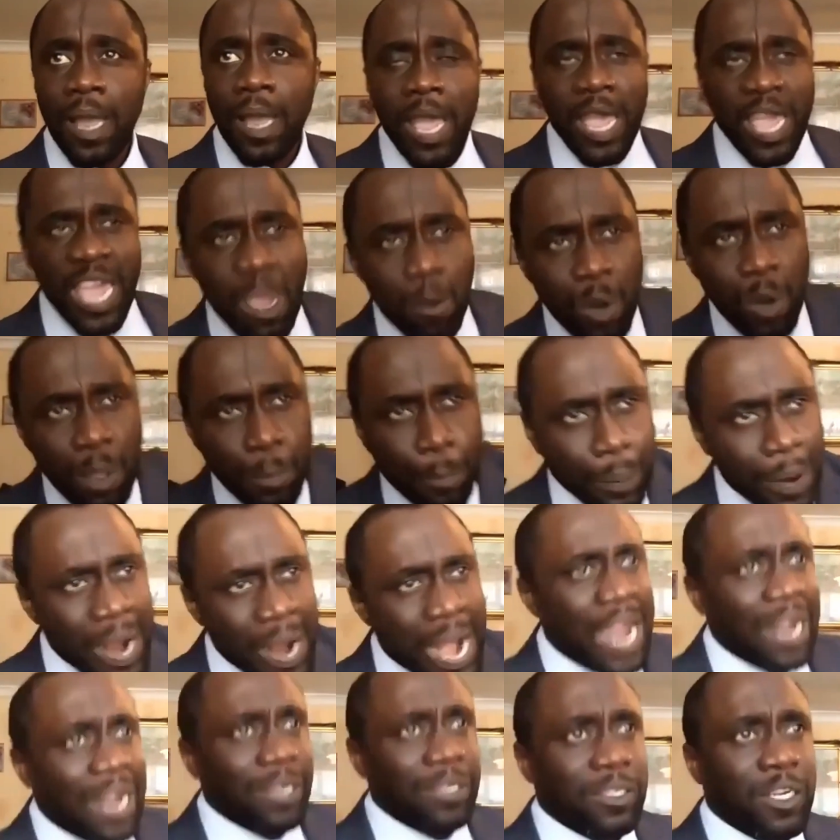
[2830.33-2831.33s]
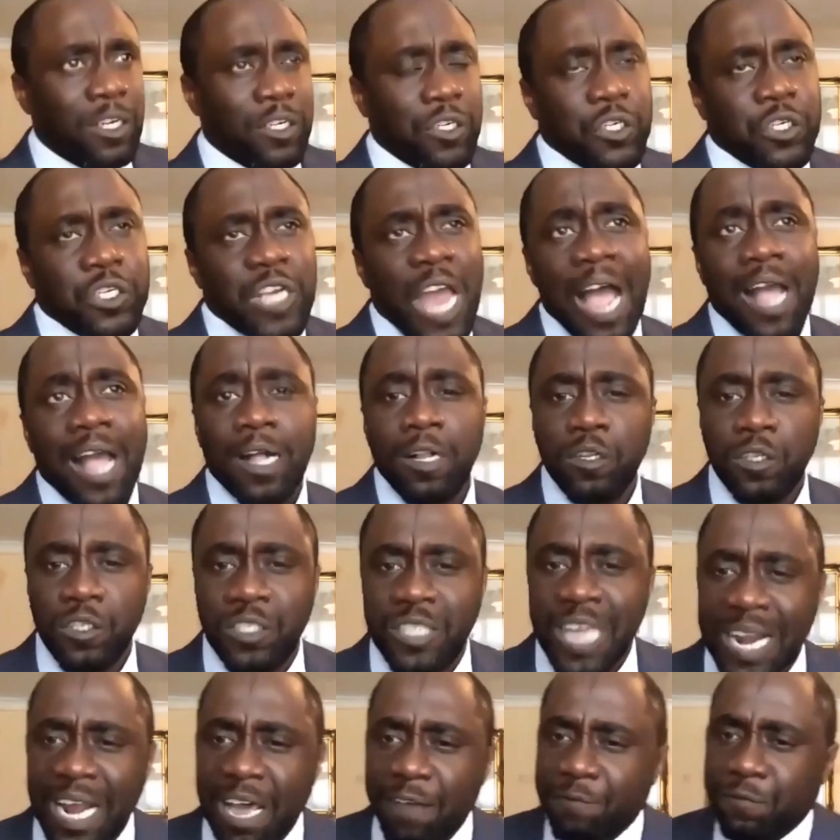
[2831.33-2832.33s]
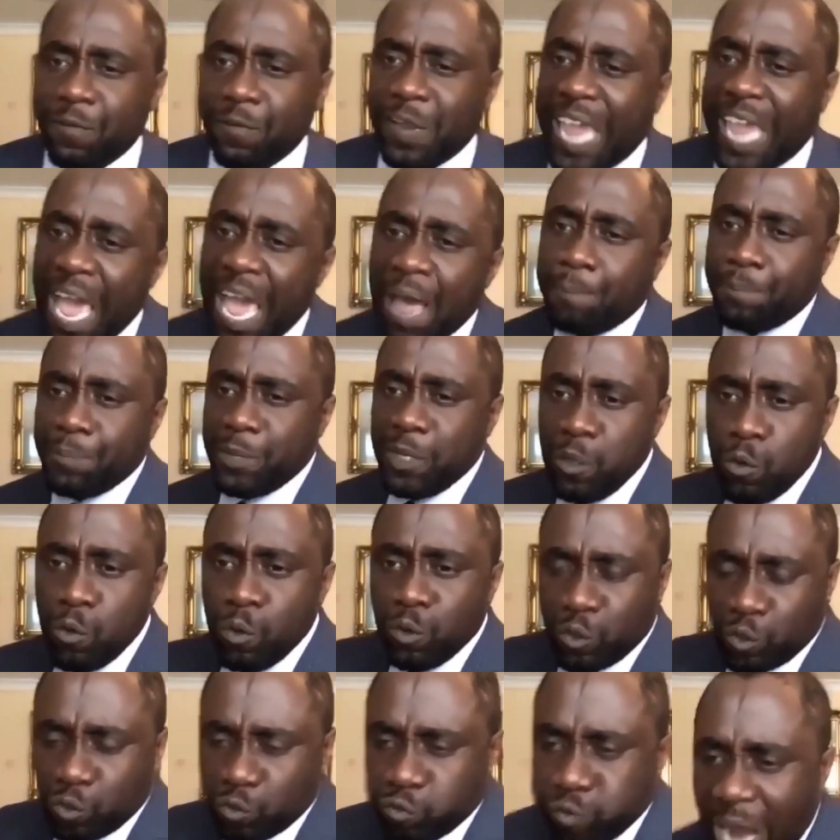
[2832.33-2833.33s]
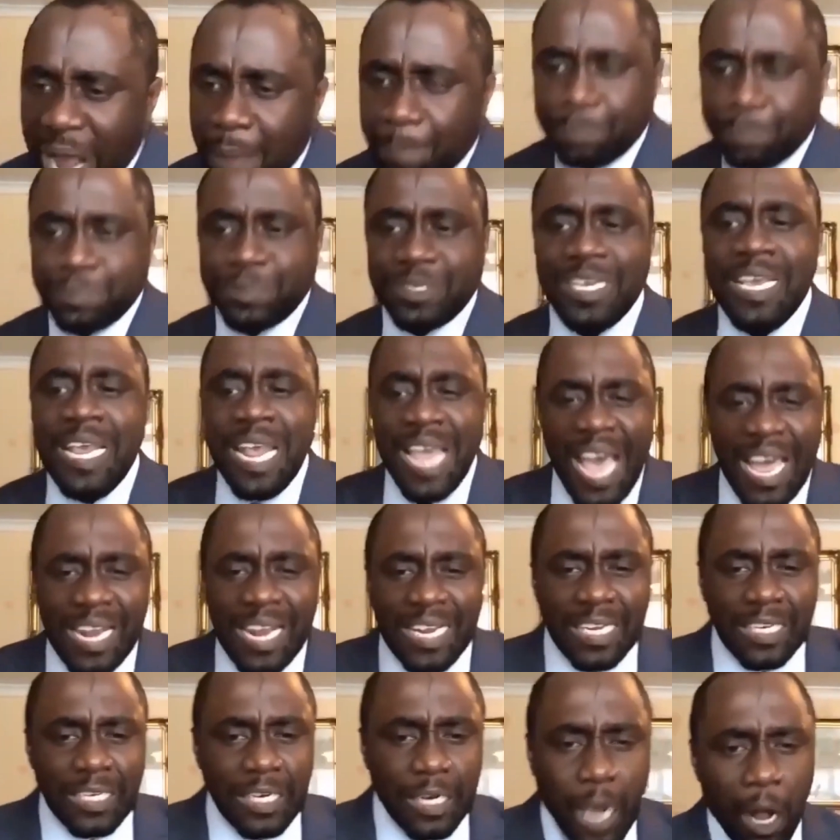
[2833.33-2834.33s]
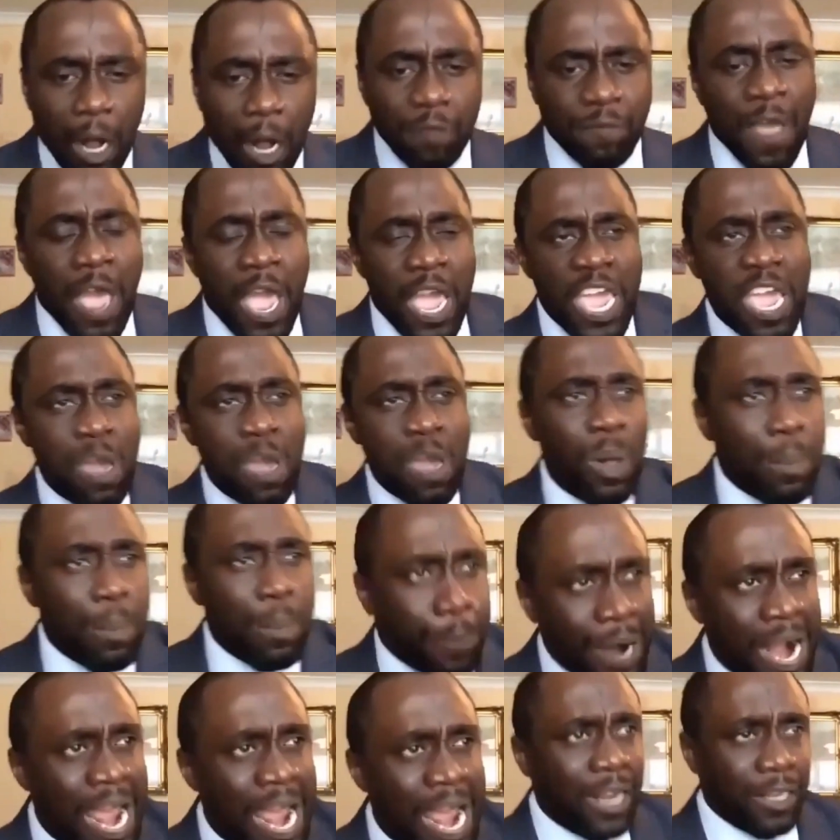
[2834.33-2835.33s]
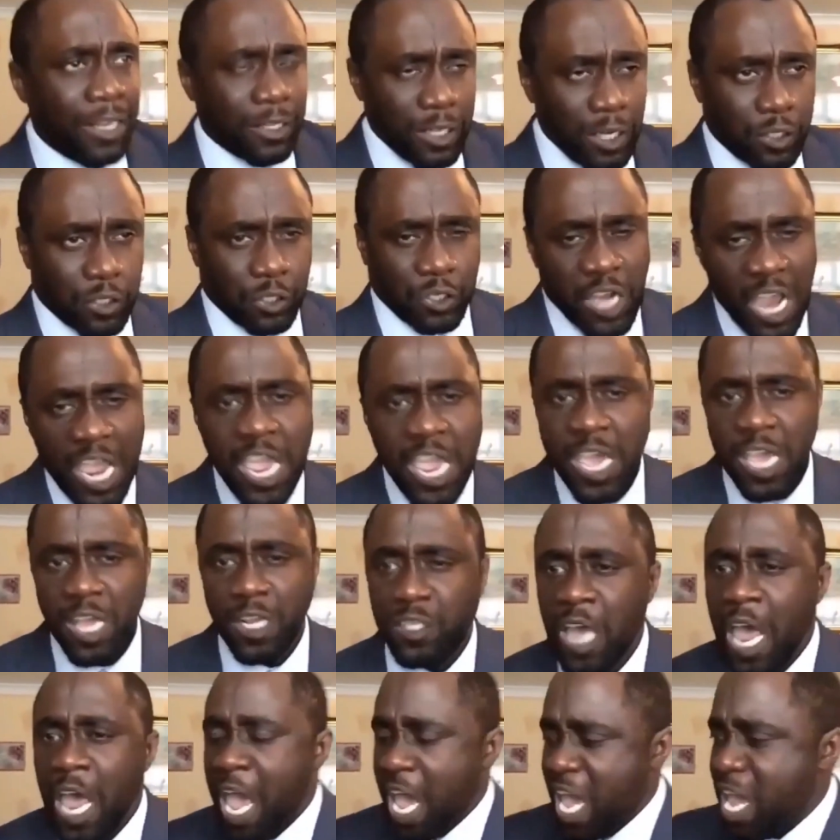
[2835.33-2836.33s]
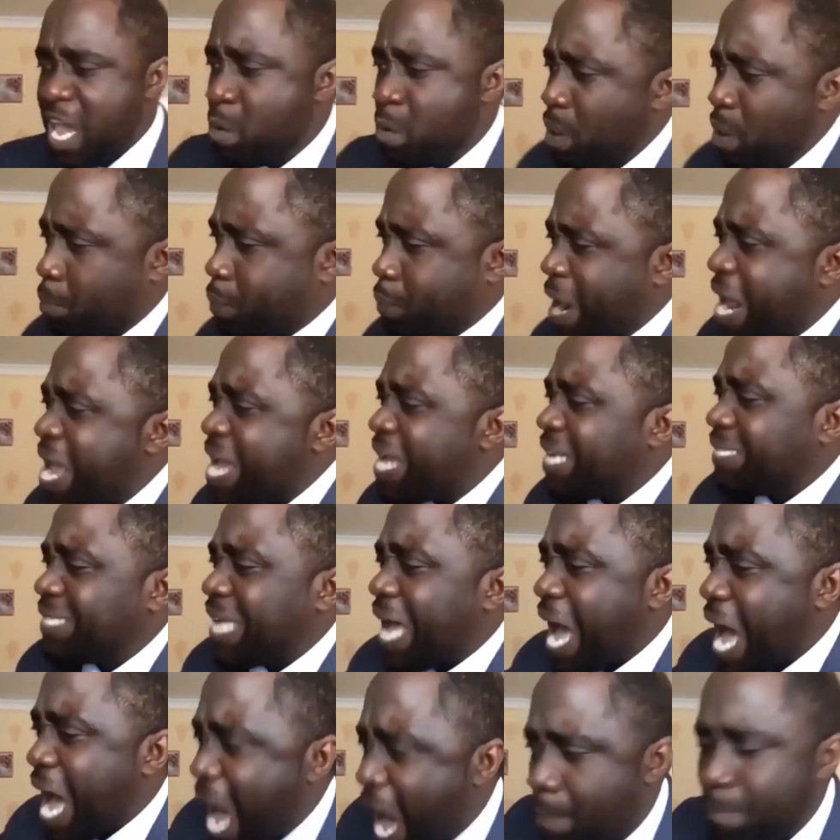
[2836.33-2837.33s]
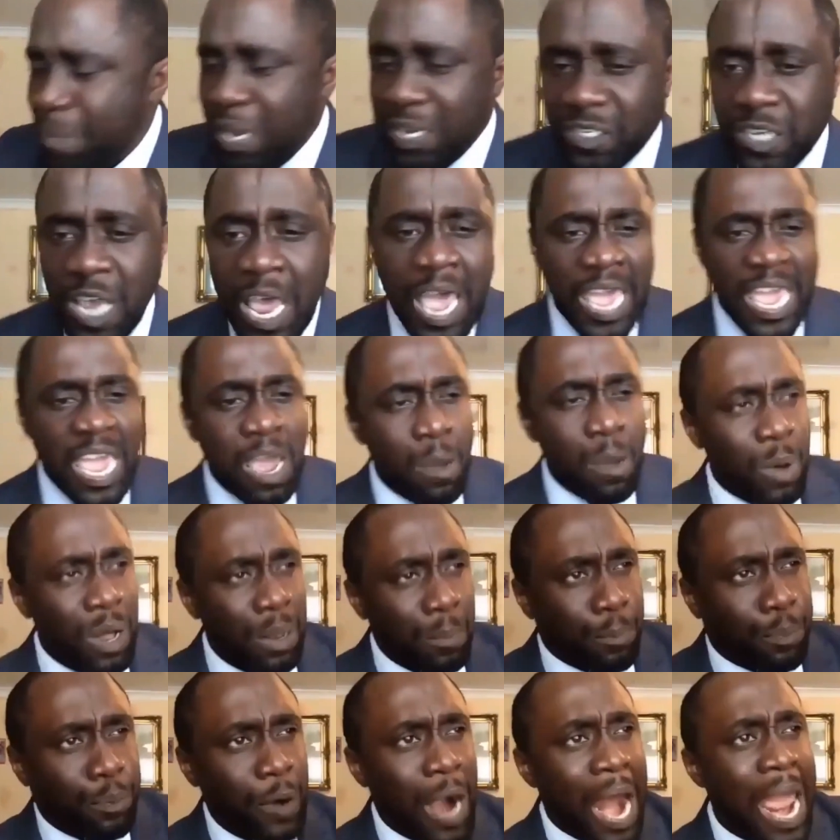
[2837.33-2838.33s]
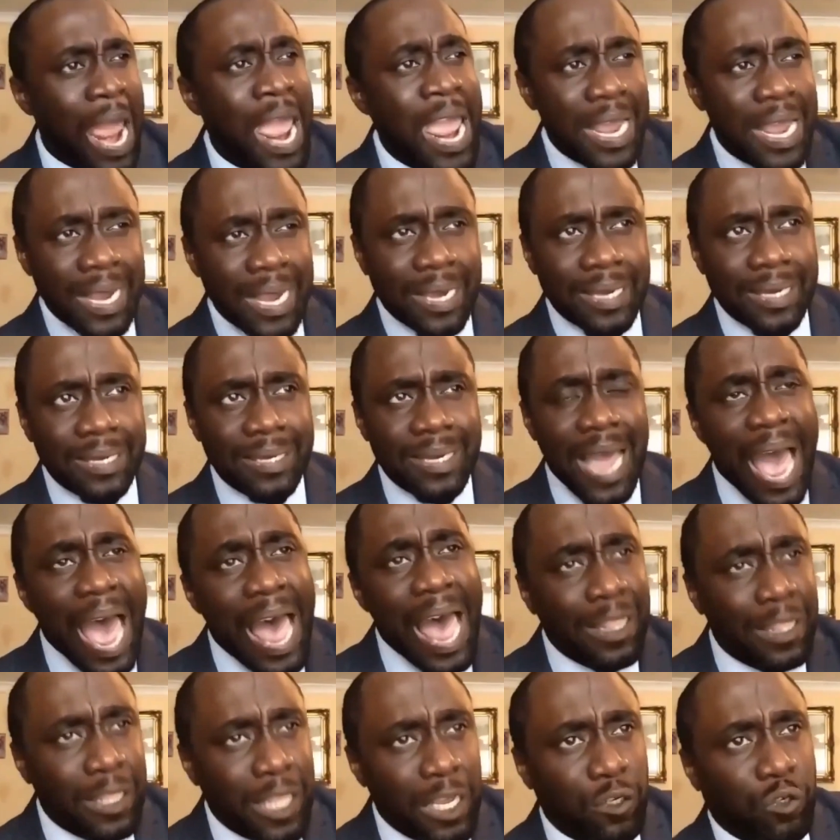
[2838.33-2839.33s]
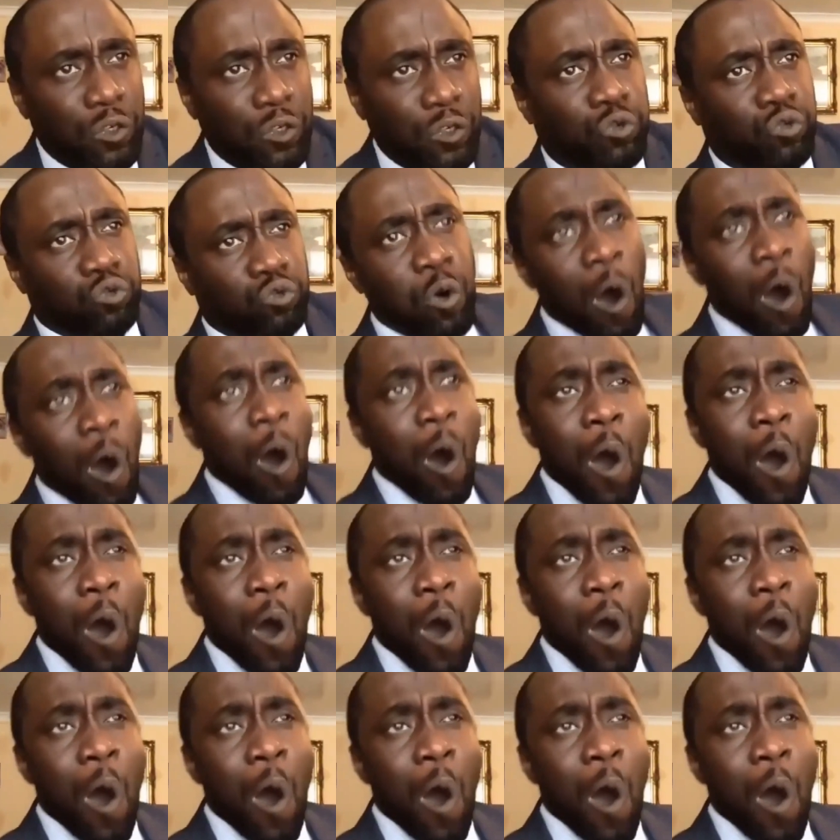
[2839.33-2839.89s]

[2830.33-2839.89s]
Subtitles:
He will break the shackles that have kept you trapped and engulfed. He will break the chains. He will break the habits. He will break and destroy.